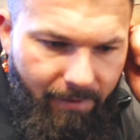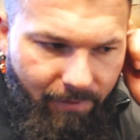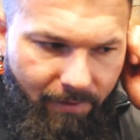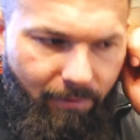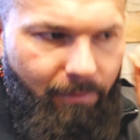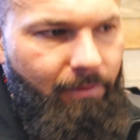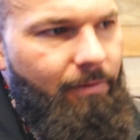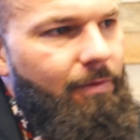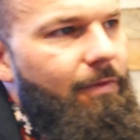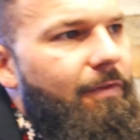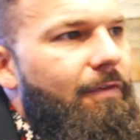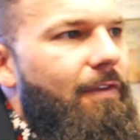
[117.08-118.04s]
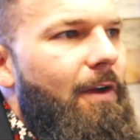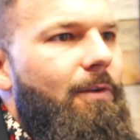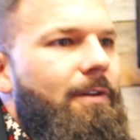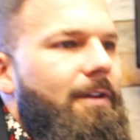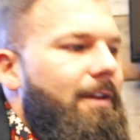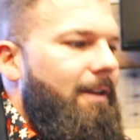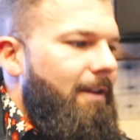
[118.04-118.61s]
Have you ever
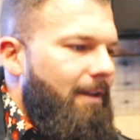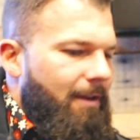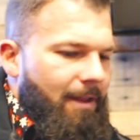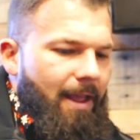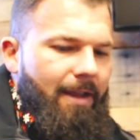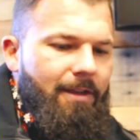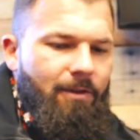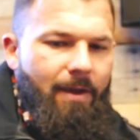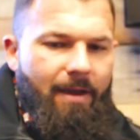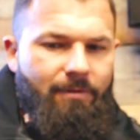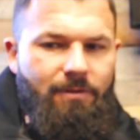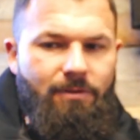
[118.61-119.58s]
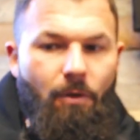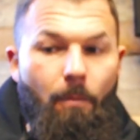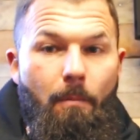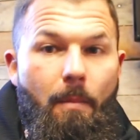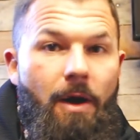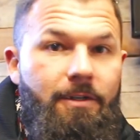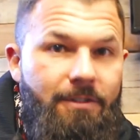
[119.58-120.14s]
felt like you have so
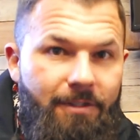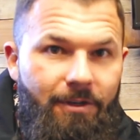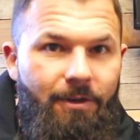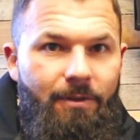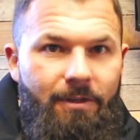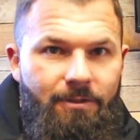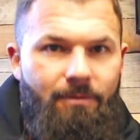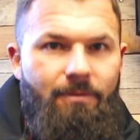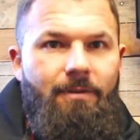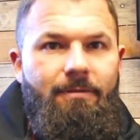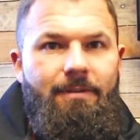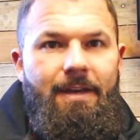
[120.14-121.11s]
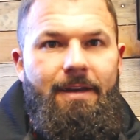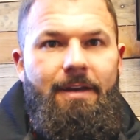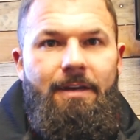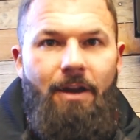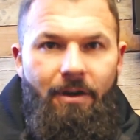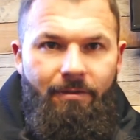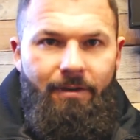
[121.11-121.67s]
much to do that you get
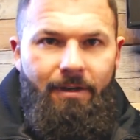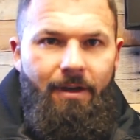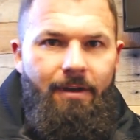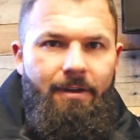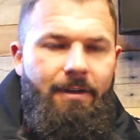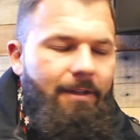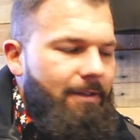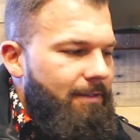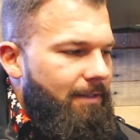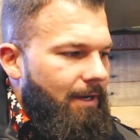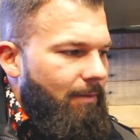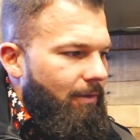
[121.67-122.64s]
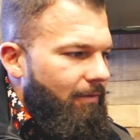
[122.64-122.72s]
none of it done? Like that's kind of